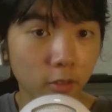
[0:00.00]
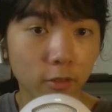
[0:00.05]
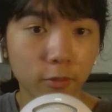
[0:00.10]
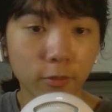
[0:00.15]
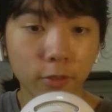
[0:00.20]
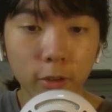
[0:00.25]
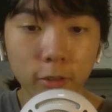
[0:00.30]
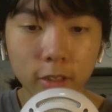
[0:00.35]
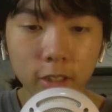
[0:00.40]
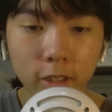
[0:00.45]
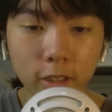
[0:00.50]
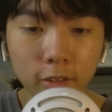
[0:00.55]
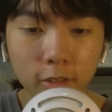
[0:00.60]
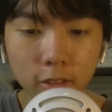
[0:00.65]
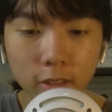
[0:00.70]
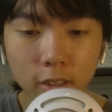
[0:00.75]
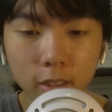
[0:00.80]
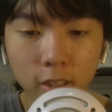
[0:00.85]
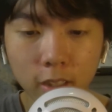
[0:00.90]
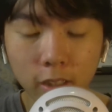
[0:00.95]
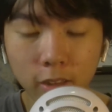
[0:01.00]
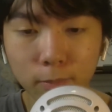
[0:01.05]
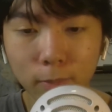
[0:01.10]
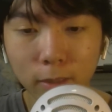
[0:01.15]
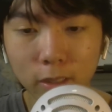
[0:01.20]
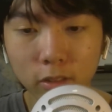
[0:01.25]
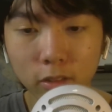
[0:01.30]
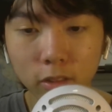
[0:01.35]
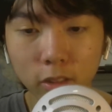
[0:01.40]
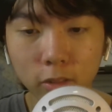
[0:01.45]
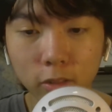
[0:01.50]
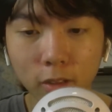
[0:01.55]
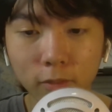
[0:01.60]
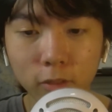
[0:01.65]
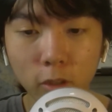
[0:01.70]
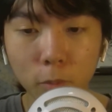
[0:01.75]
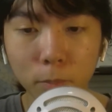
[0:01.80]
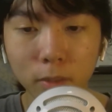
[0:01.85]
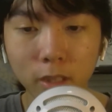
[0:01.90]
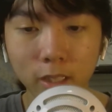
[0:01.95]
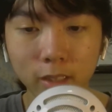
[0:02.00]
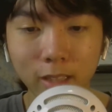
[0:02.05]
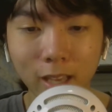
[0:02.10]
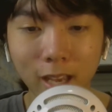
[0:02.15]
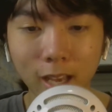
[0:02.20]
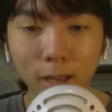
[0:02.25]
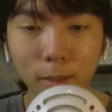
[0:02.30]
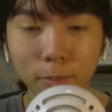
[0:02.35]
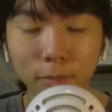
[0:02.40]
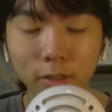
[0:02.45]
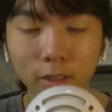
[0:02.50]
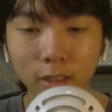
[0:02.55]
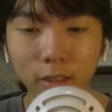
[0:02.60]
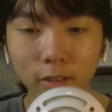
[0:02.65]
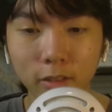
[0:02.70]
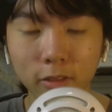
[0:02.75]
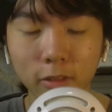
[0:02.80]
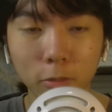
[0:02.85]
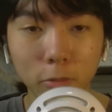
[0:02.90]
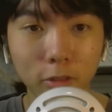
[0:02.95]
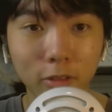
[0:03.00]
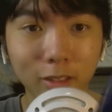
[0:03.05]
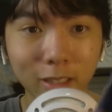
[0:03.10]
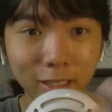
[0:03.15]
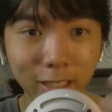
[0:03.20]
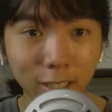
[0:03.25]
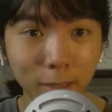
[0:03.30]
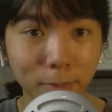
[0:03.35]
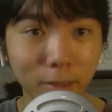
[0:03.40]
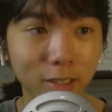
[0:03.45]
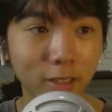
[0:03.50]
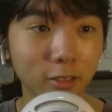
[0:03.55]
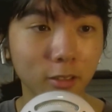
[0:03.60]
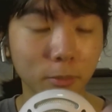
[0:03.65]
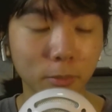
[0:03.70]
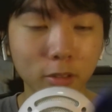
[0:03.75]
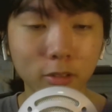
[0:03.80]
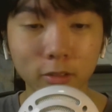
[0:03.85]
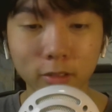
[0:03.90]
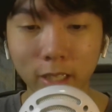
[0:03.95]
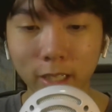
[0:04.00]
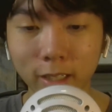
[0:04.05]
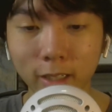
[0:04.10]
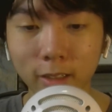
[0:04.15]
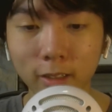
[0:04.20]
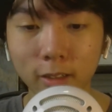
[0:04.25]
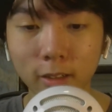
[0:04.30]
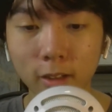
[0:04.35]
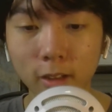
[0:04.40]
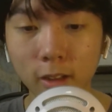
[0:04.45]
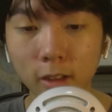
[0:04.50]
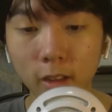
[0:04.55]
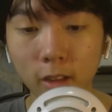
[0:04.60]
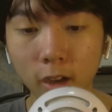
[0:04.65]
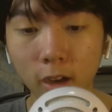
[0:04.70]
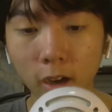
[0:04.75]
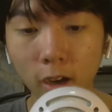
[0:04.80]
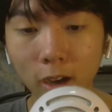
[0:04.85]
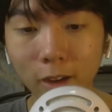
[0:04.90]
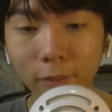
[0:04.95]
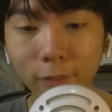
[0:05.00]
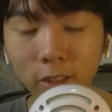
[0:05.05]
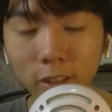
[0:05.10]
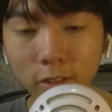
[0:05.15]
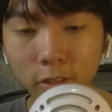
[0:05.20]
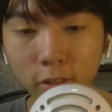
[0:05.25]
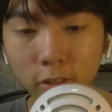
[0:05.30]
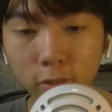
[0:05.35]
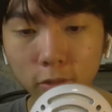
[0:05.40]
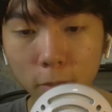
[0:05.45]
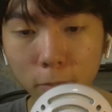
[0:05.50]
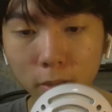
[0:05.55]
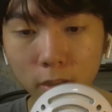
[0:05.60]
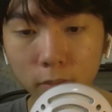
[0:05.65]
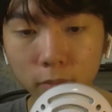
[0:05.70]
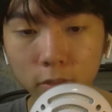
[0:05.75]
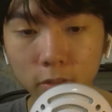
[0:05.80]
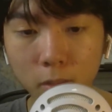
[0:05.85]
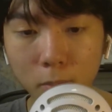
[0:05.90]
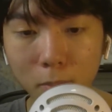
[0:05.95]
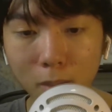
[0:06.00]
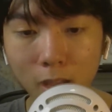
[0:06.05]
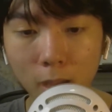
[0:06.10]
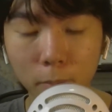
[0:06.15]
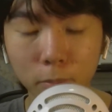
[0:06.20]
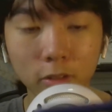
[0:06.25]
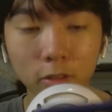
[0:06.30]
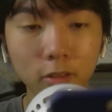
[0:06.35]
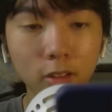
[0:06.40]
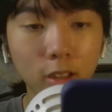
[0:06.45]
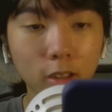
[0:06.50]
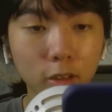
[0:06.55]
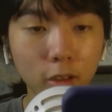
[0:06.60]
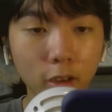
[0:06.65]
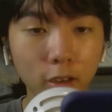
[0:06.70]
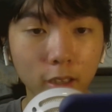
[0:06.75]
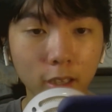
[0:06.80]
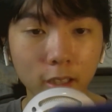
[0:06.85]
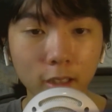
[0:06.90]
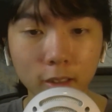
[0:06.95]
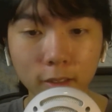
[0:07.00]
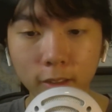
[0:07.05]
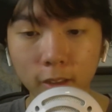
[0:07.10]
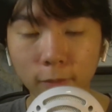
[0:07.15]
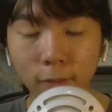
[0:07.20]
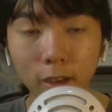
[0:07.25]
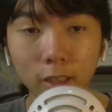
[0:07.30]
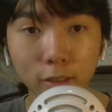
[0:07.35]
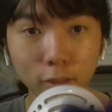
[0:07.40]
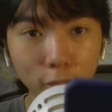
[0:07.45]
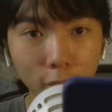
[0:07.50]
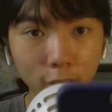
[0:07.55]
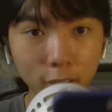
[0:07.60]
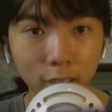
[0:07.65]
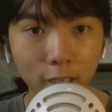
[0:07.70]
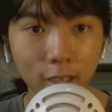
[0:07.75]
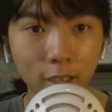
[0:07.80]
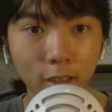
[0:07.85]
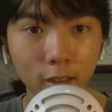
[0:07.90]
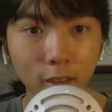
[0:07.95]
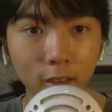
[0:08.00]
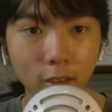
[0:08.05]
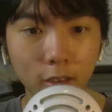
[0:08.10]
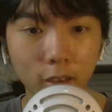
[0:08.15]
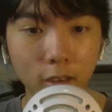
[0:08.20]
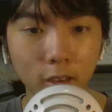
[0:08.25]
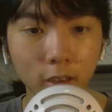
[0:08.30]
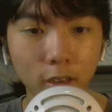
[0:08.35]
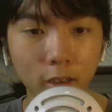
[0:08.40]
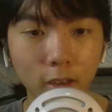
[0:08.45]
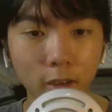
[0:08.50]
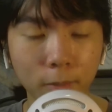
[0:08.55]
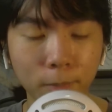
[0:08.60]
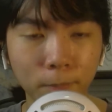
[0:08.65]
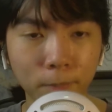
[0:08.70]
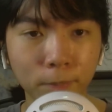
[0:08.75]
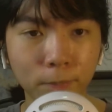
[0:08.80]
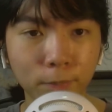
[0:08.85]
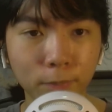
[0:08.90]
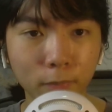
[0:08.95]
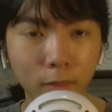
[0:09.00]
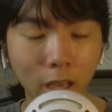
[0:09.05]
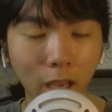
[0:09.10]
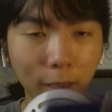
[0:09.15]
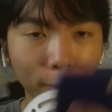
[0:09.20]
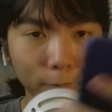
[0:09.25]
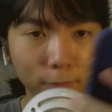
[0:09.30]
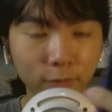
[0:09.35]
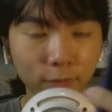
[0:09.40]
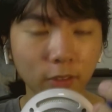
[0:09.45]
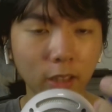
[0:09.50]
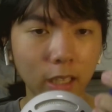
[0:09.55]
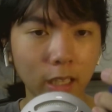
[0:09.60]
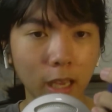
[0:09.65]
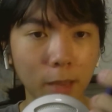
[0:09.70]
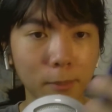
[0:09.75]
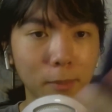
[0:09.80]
very easily, and especially you don't have to open any tabs, and so it doesn't take up any of your computer data. I think this is a great way of using the map. You just need to log in. If I log in, I think I